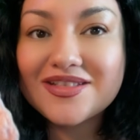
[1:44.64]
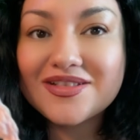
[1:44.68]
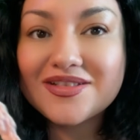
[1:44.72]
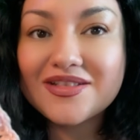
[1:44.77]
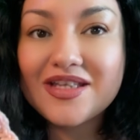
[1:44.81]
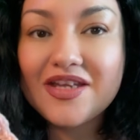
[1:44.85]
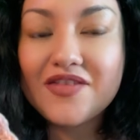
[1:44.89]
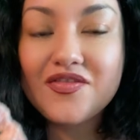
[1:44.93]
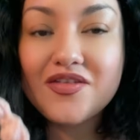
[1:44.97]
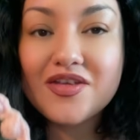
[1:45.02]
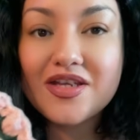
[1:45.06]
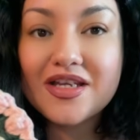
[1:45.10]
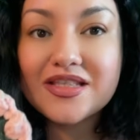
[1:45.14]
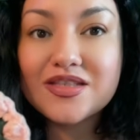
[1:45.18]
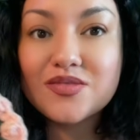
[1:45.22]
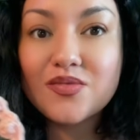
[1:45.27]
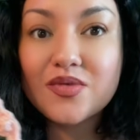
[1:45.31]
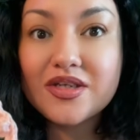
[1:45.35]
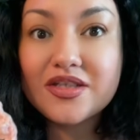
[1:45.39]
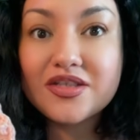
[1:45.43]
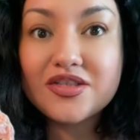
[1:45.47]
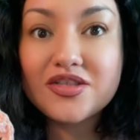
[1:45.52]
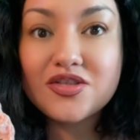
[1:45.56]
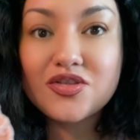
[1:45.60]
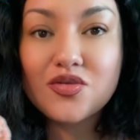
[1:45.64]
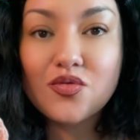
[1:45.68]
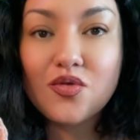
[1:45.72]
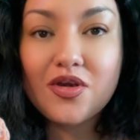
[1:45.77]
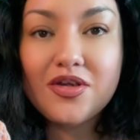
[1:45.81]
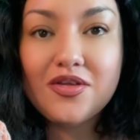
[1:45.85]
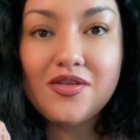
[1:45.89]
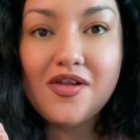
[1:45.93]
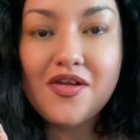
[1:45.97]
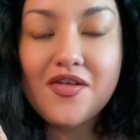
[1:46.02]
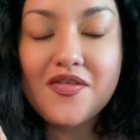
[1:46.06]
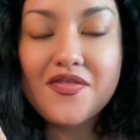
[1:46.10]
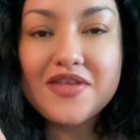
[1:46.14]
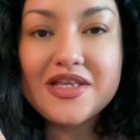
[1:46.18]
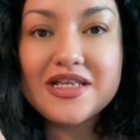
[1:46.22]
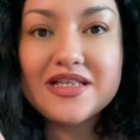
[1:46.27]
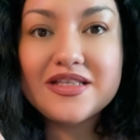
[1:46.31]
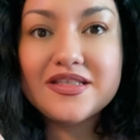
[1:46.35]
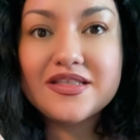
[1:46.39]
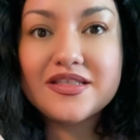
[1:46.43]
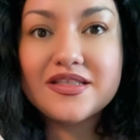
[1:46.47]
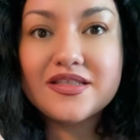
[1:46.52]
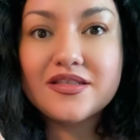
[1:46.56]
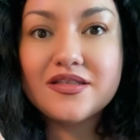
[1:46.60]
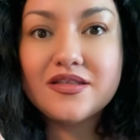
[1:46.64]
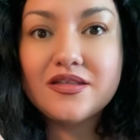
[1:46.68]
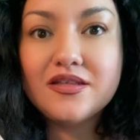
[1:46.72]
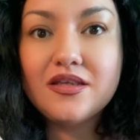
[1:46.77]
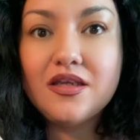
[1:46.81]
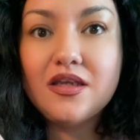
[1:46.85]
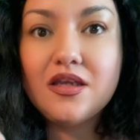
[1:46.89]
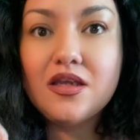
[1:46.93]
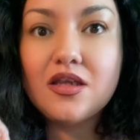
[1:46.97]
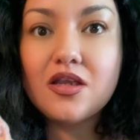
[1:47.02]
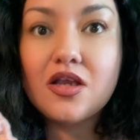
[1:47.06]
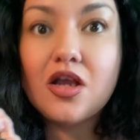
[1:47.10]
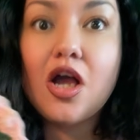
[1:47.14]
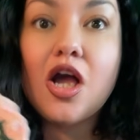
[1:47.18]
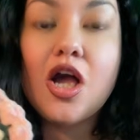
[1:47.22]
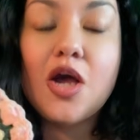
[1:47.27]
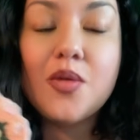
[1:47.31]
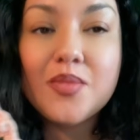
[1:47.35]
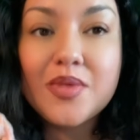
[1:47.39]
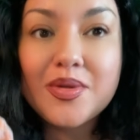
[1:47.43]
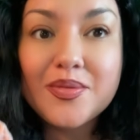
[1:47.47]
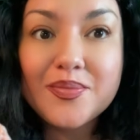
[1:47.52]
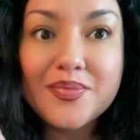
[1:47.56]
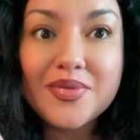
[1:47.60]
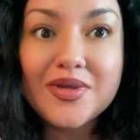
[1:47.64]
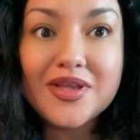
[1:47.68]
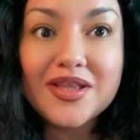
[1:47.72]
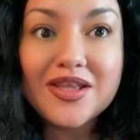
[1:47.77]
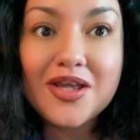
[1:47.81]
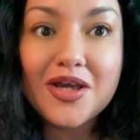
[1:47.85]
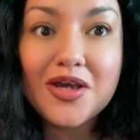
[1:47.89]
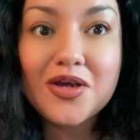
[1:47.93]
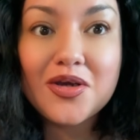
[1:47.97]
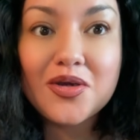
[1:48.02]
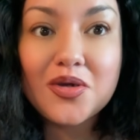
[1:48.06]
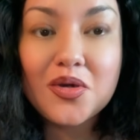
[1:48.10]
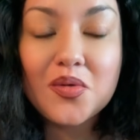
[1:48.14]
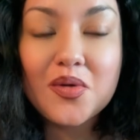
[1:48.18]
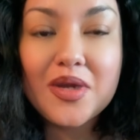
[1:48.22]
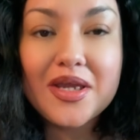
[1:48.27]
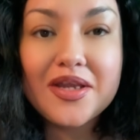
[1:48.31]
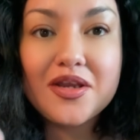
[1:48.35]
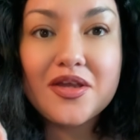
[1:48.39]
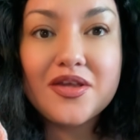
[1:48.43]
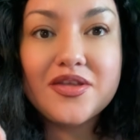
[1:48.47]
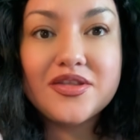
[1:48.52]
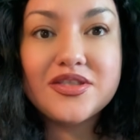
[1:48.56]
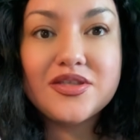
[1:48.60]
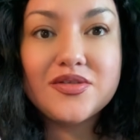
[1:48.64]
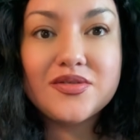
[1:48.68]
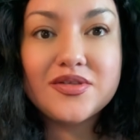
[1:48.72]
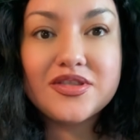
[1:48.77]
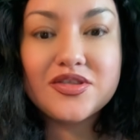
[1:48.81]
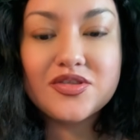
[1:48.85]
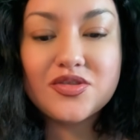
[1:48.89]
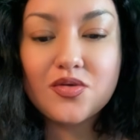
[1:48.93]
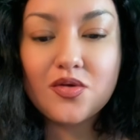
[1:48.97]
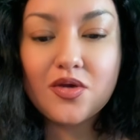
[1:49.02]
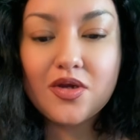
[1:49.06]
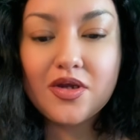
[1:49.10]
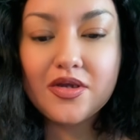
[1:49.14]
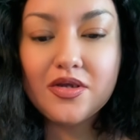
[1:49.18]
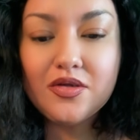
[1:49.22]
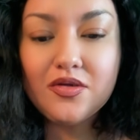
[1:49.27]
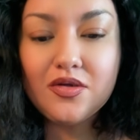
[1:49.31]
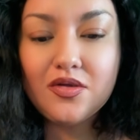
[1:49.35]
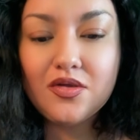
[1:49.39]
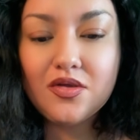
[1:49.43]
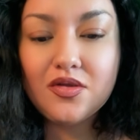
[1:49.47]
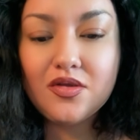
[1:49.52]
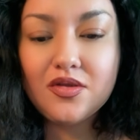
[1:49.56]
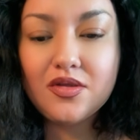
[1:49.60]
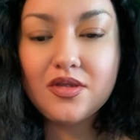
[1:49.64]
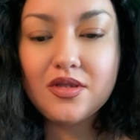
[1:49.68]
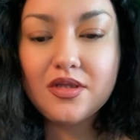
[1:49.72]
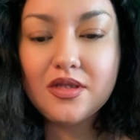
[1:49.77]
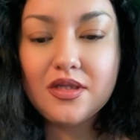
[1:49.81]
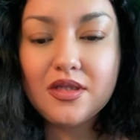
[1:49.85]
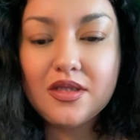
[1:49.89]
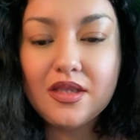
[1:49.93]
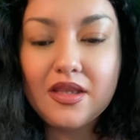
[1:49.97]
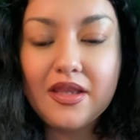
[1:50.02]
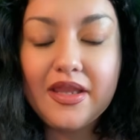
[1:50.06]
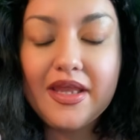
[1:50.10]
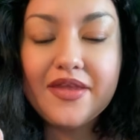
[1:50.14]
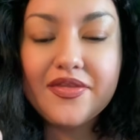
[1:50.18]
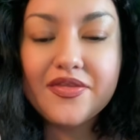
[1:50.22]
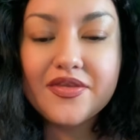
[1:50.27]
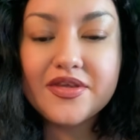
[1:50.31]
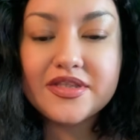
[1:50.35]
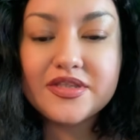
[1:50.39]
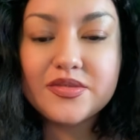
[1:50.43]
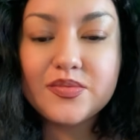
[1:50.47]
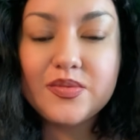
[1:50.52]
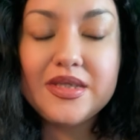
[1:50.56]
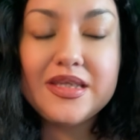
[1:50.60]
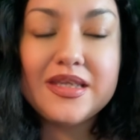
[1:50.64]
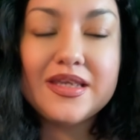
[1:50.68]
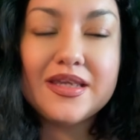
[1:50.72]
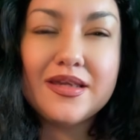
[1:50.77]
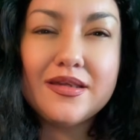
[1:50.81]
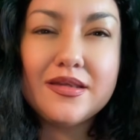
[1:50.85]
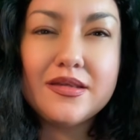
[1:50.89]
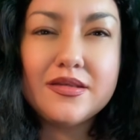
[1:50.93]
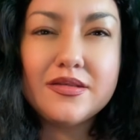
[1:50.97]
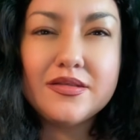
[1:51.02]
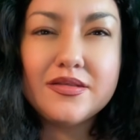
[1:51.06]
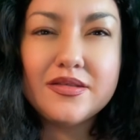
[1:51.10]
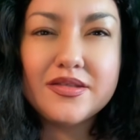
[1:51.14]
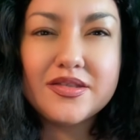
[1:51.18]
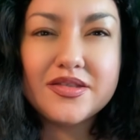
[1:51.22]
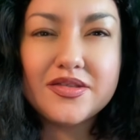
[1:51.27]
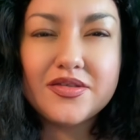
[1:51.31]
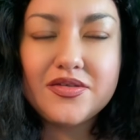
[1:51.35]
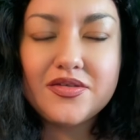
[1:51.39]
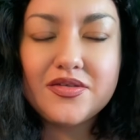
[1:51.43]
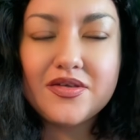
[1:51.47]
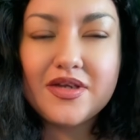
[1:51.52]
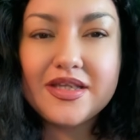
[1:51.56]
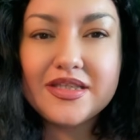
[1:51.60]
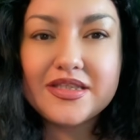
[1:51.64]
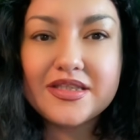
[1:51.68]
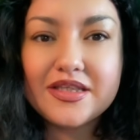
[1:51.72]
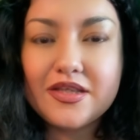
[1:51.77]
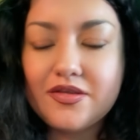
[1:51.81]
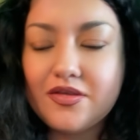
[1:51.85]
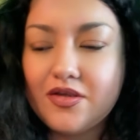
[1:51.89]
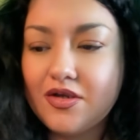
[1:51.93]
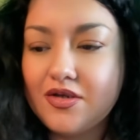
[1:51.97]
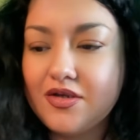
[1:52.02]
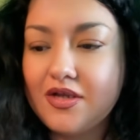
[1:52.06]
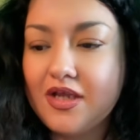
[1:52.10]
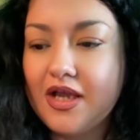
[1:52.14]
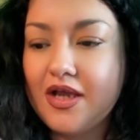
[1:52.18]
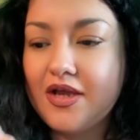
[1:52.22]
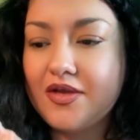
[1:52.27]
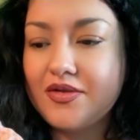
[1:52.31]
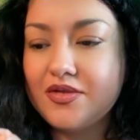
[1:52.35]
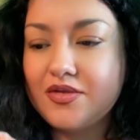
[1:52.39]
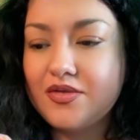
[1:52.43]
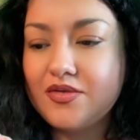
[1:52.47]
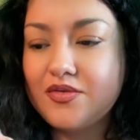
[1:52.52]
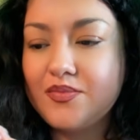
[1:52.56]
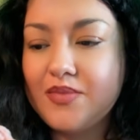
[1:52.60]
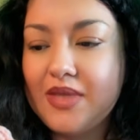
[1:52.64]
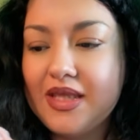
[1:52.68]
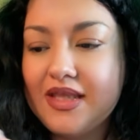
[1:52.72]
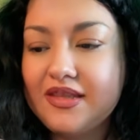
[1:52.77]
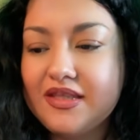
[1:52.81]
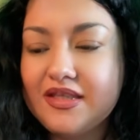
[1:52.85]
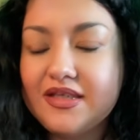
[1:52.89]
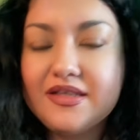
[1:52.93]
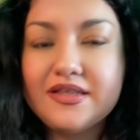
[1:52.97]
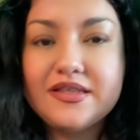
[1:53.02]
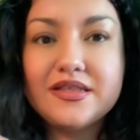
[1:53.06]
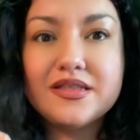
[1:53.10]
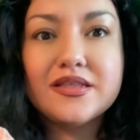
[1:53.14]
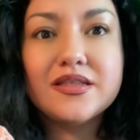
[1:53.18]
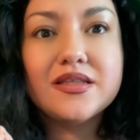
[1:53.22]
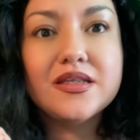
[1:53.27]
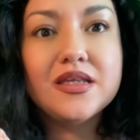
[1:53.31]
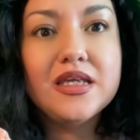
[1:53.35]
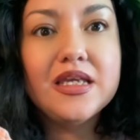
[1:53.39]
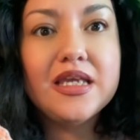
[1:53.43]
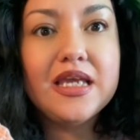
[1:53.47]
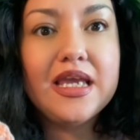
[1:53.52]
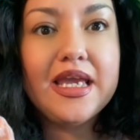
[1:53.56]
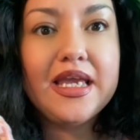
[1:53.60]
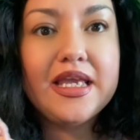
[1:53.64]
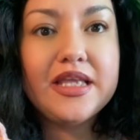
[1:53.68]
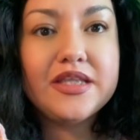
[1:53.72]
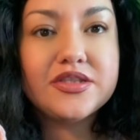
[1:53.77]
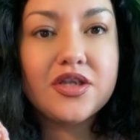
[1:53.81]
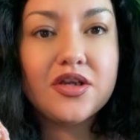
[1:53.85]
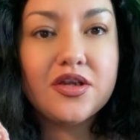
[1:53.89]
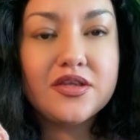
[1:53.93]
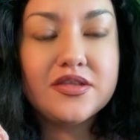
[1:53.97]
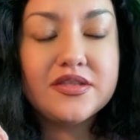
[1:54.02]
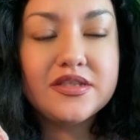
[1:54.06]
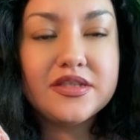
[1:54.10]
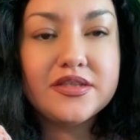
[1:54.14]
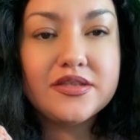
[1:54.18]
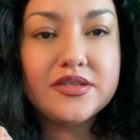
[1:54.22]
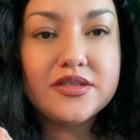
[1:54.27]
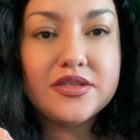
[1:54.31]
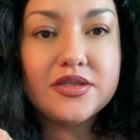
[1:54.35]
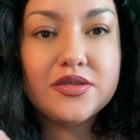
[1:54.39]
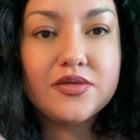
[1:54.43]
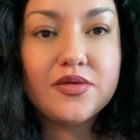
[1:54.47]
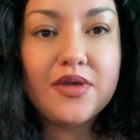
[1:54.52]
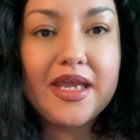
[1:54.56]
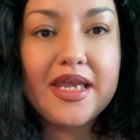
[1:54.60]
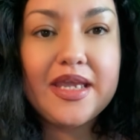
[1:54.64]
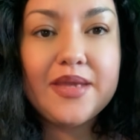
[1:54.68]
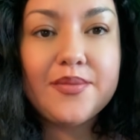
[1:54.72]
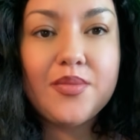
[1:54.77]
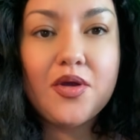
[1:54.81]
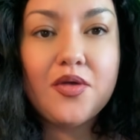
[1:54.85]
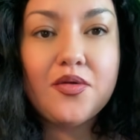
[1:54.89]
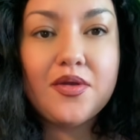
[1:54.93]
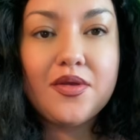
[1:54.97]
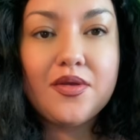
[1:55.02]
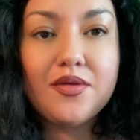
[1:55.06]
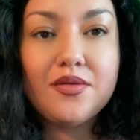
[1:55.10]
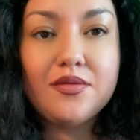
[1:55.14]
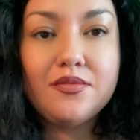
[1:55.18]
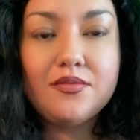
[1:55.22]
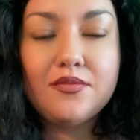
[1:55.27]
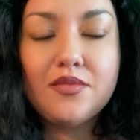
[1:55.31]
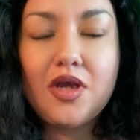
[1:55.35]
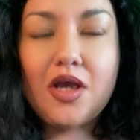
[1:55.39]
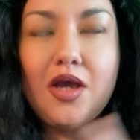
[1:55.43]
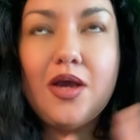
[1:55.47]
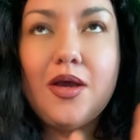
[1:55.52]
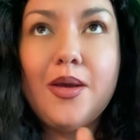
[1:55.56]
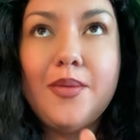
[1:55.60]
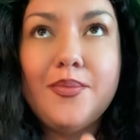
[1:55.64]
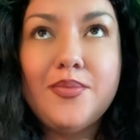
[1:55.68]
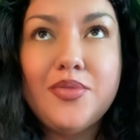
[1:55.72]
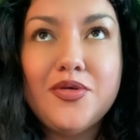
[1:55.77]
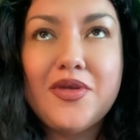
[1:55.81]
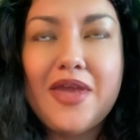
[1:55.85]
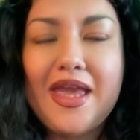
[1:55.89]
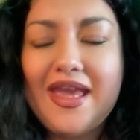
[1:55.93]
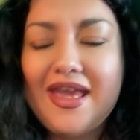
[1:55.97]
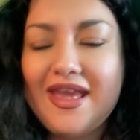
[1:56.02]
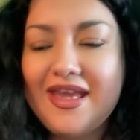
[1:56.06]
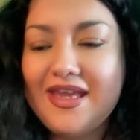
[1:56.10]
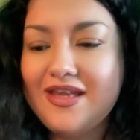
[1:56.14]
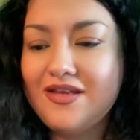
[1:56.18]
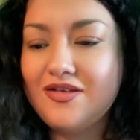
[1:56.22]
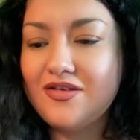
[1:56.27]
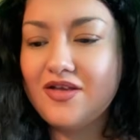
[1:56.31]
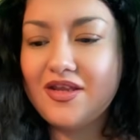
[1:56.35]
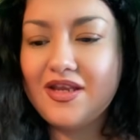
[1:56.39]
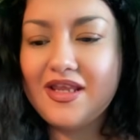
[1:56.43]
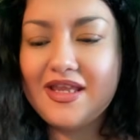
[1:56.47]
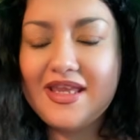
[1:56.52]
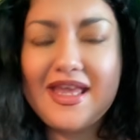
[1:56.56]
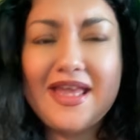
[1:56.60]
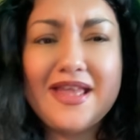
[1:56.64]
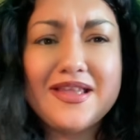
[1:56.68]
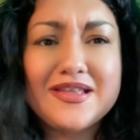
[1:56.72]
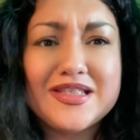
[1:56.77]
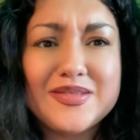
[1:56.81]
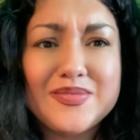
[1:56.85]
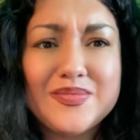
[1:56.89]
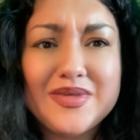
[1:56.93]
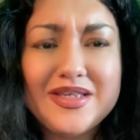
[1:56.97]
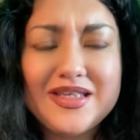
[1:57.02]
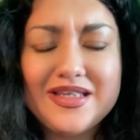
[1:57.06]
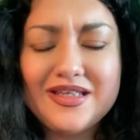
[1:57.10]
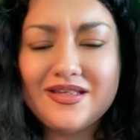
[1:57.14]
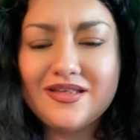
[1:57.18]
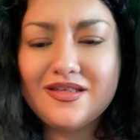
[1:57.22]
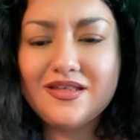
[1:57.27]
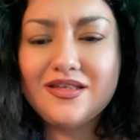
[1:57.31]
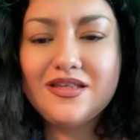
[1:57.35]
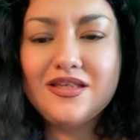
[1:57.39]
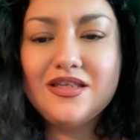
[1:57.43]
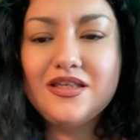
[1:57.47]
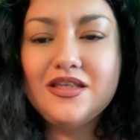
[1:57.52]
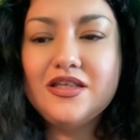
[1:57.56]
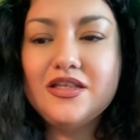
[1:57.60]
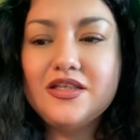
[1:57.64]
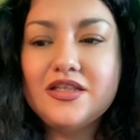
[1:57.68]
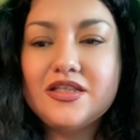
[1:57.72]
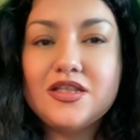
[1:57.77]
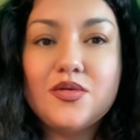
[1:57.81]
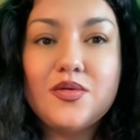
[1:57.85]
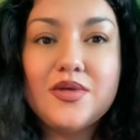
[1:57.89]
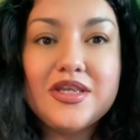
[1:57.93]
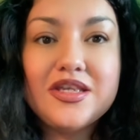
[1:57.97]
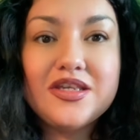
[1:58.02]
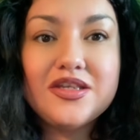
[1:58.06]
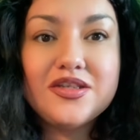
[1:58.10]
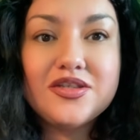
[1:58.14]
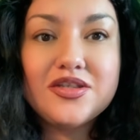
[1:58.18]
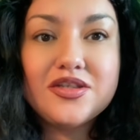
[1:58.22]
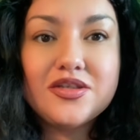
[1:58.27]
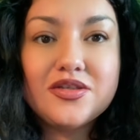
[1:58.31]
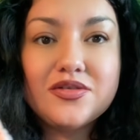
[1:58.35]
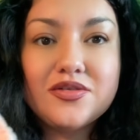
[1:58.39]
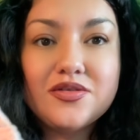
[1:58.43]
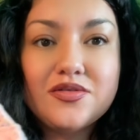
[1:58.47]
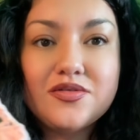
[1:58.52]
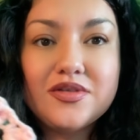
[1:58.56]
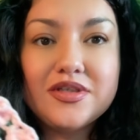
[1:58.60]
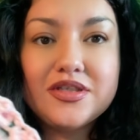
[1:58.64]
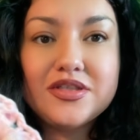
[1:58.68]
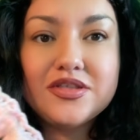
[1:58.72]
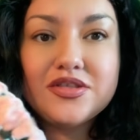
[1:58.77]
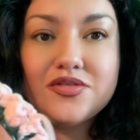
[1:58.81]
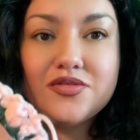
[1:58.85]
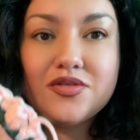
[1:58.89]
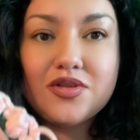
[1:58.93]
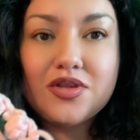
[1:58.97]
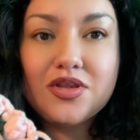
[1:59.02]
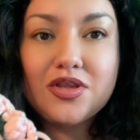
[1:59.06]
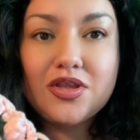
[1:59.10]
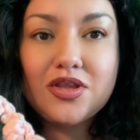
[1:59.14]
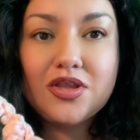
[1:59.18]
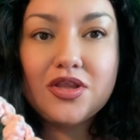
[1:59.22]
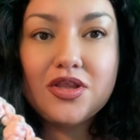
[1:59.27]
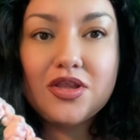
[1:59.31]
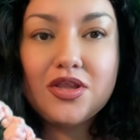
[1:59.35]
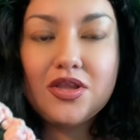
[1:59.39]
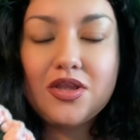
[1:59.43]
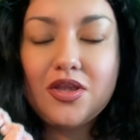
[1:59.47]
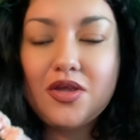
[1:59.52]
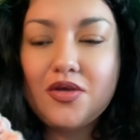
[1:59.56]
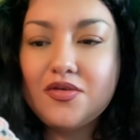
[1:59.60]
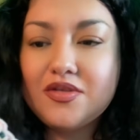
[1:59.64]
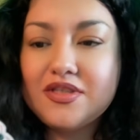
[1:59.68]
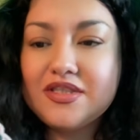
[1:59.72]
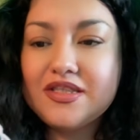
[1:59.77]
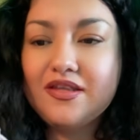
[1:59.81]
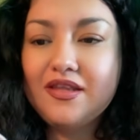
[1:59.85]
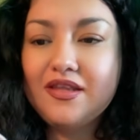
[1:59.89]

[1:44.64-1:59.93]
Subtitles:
if you guys want a tutorial on this, comment below and I'll do a tutorial like this weekend so you guys can learn how to make this. It turns into a bouquet. God, I can't speak. So what you do is you close it